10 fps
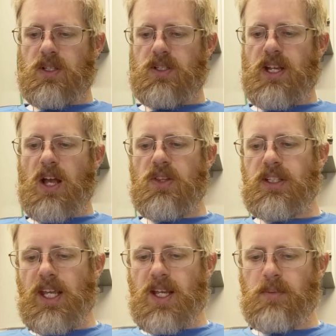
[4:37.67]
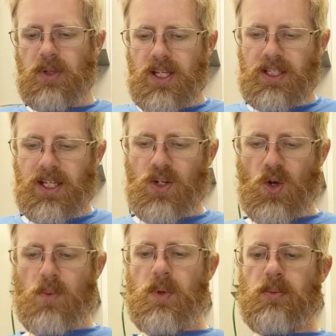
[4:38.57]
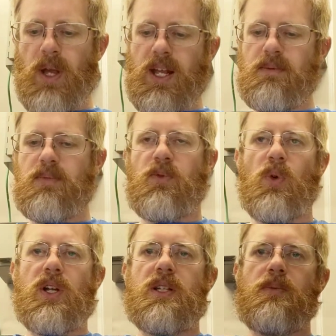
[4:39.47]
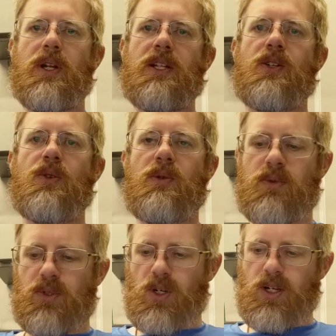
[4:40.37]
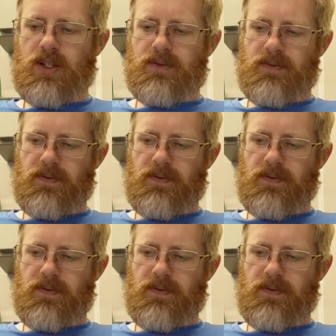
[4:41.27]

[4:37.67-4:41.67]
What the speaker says: down the gangplank and home in bed before anybody knew he was gone.